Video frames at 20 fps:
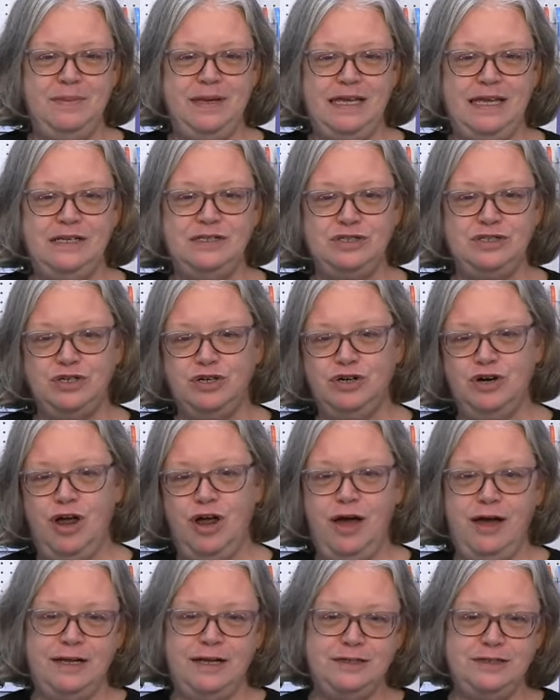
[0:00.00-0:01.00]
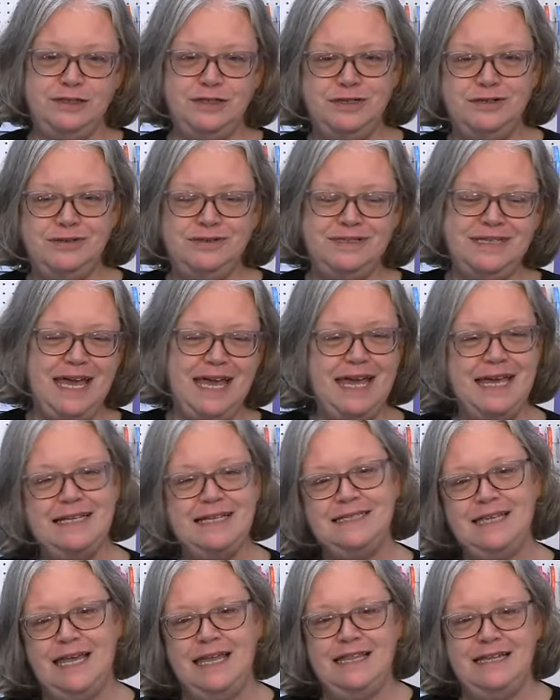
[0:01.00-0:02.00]
Eastern on
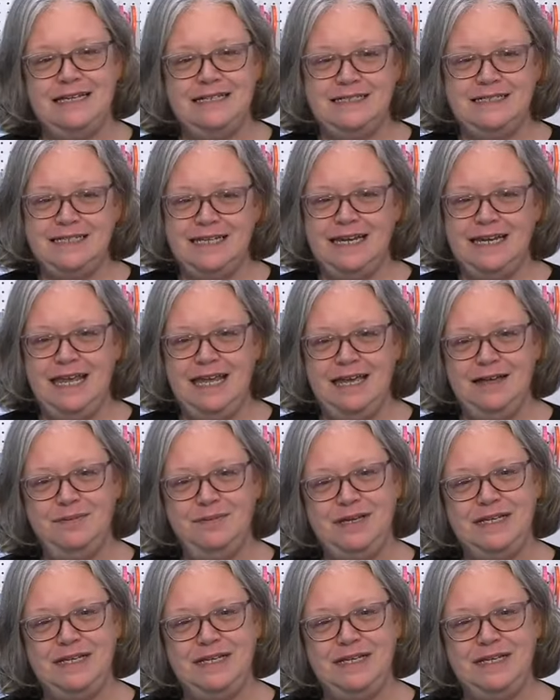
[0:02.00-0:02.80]
Tuesdays, and then 10 a.m.